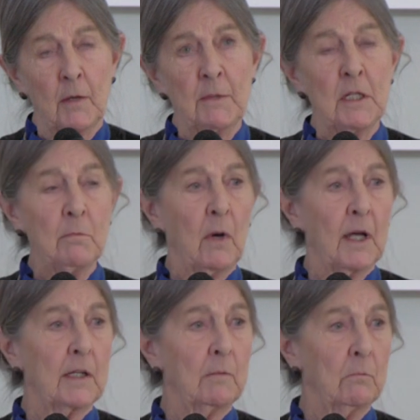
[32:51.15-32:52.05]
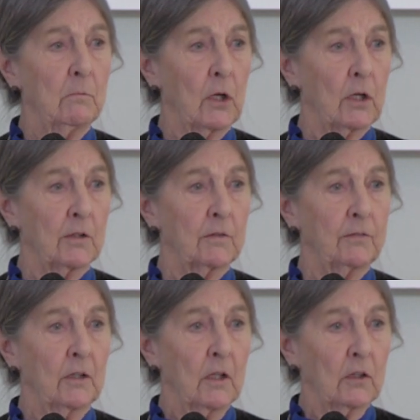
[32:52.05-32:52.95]
I mean, in my model
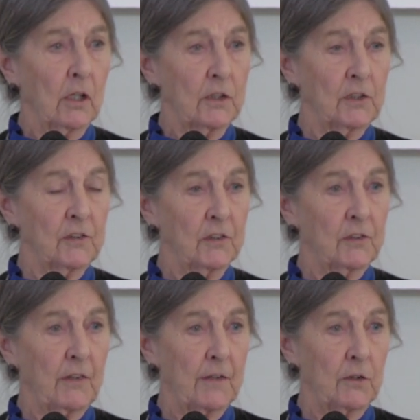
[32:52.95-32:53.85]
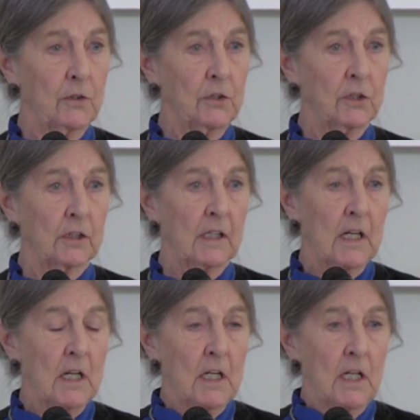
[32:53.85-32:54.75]
of consciousness of evolution,
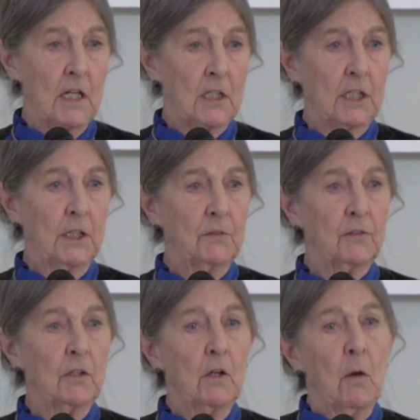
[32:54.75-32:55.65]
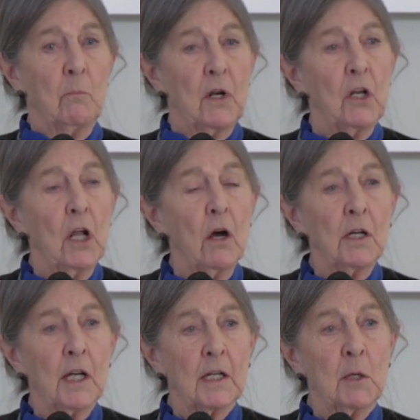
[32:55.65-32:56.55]
it gives
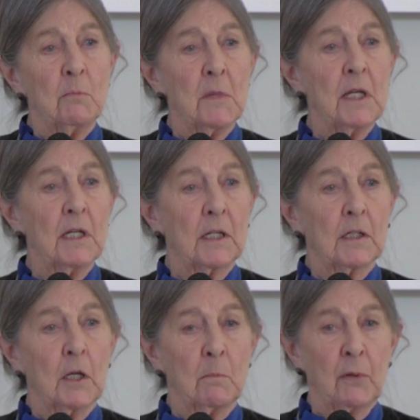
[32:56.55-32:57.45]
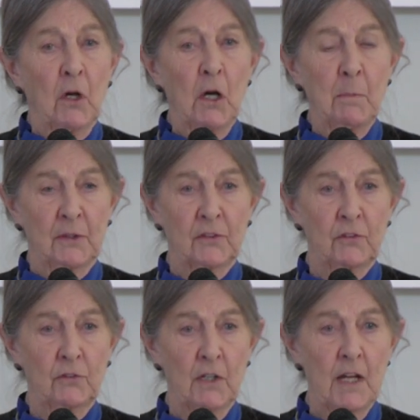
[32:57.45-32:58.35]
belonging, meaning, and
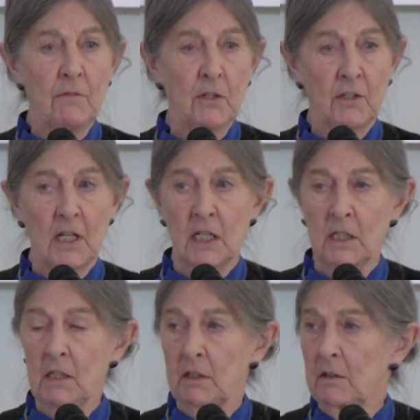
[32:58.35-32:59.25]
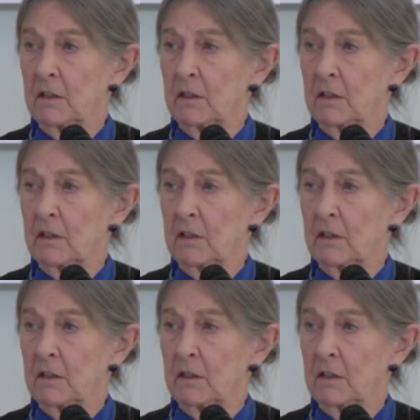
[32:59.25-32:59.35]
purpose to everything